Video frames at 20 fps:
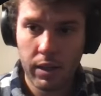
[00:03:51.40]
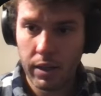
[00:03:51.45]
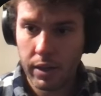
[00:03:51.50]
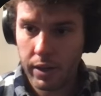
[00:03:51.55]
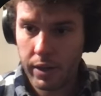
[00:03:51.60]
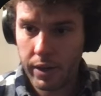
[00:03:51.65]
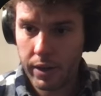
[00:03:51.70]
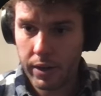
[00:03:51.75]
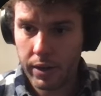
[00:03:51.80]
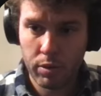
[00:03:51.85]

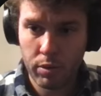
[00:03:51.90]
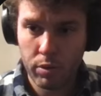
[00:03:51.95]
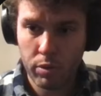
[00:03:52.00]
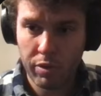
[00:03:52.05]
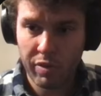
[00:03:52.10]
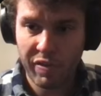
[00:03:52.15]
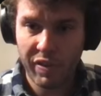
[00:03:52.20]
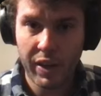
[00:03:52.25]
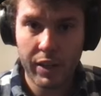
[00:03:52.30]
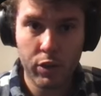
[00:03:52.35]
here to
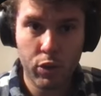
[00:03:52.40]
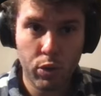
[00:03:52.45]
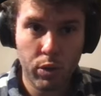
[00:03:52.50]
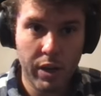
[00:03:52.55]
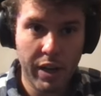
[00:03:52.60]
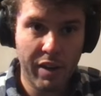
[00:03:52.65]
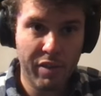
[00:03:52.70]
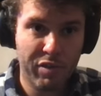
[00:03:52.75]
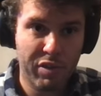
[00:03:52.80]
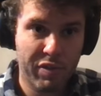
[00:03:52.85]
fine-tune
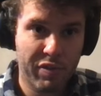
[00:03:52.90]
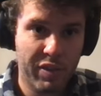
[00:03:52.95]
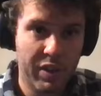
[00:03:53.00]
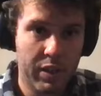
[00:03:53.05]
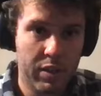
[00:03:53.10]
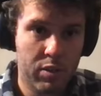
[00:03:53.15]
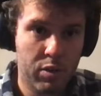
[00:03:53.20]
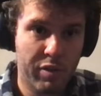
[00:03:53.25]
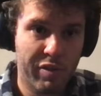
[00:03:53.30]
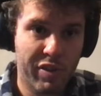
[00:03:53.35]
everything.
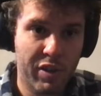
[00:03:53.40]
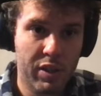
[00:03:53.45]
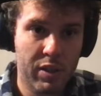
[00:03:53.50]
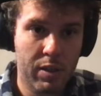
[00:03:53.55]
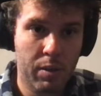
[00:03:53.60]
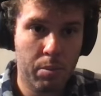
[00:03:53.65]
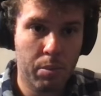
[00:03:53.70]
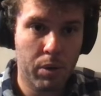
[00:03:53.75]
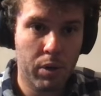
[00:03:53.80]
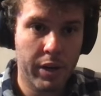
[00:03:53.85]
So for
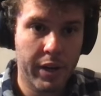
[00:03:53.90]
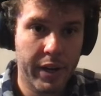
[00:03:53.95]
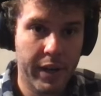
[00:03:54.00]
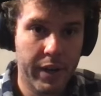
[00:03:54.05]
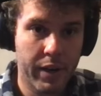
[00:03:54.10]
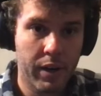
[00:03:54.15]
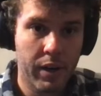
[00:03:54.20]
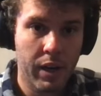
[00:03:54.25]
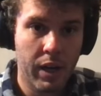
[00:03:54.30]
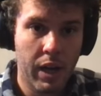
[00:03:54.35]
example, here
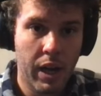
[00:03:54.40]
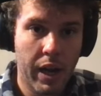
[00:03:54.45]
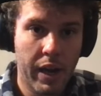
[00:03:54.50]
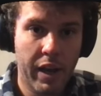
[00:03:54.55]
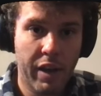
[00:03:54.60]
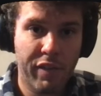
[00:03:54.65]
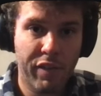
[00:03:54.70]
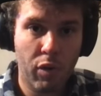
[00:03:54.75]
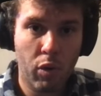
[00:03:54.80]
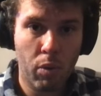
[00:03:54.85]
I
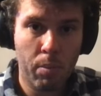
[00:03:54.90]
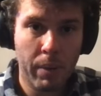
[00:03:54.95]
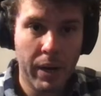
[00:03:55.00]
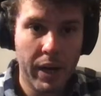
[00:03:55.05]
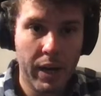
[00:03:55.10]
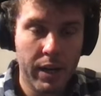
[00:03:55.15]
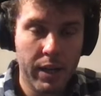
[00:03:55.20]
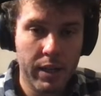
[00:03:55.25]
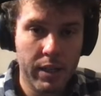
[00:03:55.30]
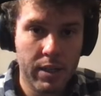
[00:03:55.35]
have all my
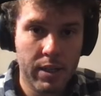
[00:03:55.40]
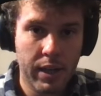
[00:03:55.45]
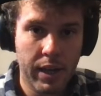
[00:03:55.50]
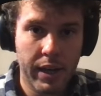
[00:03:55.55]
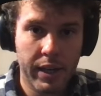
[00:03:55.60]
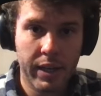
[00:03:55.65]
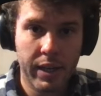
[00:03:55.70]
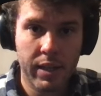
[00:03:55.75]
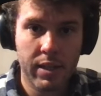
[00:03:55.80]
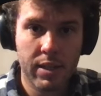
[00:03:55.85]
leads. I
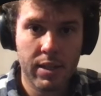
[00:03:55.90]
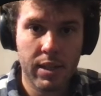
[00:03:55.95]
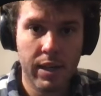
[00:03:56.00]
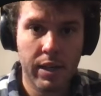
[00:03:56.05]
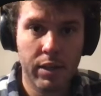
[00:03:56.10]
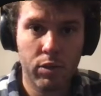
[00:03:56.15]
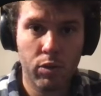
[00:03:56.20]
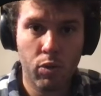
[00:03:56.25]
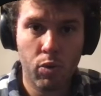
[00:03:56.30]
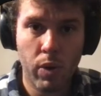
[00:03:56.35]
can
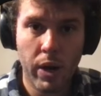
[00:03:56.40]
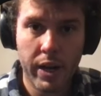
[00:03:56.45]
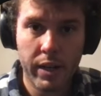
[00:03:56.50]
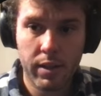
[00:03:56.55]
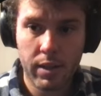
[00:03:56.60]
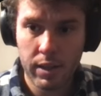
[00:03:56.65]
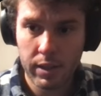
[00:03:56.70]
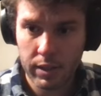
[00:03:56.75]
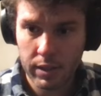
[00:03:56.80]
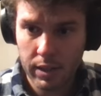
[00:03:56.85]
select the right
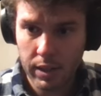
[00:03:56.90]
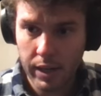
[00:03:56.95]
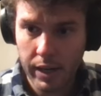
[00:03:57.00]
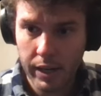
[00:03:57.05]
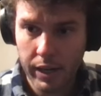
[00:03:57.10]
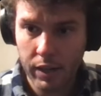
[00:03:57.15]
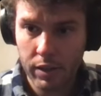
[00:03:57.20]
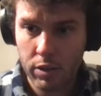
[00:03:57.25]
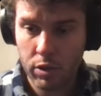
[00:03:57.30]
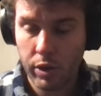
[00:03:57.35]
LinkedIn
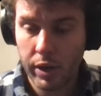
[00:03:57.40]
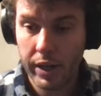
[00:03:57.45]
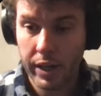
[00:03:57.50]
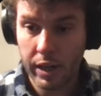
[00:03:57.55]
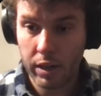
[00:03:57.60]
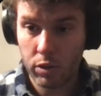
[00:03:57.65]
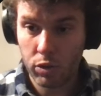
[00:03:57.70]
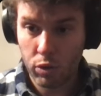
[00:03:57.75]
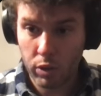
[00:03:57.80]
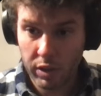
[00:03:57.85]
account, so I
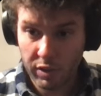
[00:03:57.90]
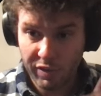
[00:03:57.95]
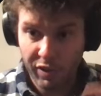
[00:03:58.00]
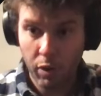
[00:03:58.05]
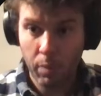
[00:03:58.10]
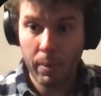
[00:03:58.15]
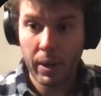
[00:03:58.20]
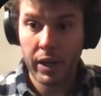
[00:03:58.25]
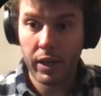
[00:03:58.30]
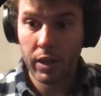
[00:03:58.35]
can do it for
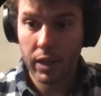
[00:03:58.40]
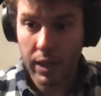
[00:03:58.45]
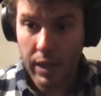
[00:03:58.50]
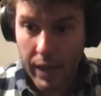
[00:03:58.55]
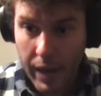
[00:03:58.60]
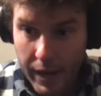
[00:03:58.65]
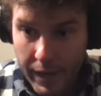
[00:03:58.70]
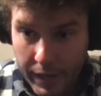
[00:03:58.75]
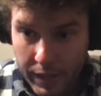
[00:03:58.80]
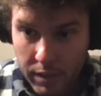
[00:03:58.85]
my
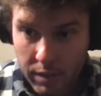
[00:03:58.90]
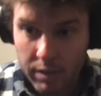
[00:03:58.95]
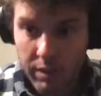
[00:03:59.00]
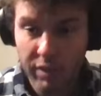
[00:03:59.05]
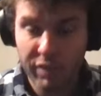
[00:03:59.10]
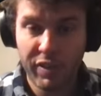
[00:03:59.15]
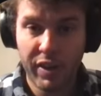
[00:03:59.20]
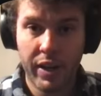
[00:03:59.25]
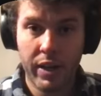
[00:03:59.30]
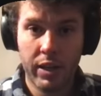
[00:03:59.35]
client
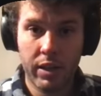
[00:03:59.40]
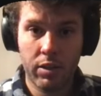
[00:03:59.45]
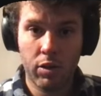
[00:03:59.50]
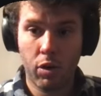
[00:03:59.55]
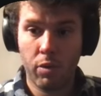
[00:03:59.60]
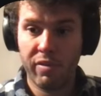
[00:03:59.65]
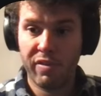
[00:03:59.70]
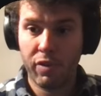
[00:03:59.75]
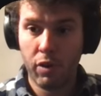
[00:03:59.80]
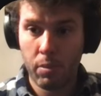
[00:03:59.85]
if I need, or
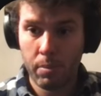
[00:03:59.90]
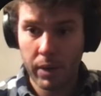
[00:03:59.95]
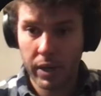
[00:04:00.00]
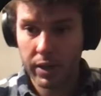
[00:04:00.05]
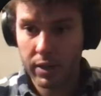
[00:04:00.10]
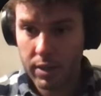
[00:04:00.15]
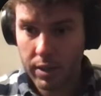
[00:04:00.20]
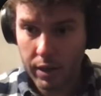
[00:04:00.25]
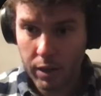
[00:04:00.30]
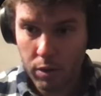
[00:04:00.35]
for my
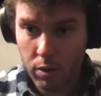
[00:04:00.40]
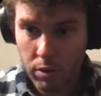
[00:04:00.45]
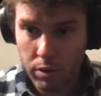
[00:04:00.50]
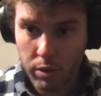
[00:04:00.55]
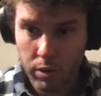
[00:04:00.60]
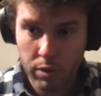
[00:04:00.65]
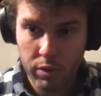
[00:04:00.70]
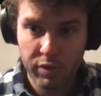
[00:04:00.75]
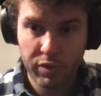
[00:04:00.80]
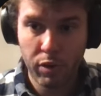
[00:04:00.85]

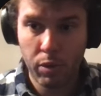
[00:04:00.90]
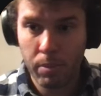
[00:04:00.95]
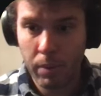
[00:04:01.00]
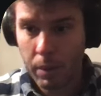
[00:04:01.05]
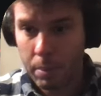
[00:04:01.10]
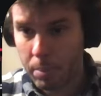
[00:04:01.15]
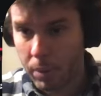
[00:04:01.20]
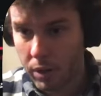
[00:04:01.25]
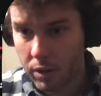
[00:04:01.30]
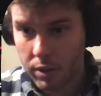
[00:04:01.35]
stakeholders, for my
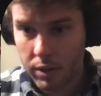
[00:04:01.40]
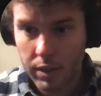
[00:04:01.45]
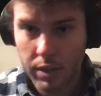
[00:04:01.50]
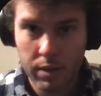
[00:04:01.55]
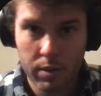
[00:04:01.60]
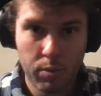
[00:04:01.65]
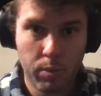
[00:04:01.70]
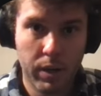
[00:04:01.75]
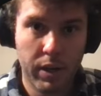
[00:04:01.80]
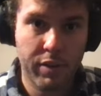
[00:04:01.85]
partners,
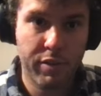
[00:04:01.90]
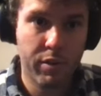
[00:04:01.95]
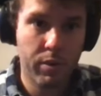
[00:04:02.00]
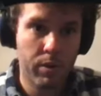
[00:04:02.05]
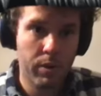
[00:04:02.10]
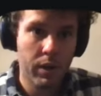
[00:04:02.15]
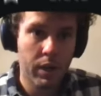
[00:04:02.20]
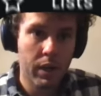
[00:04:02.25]
whatever.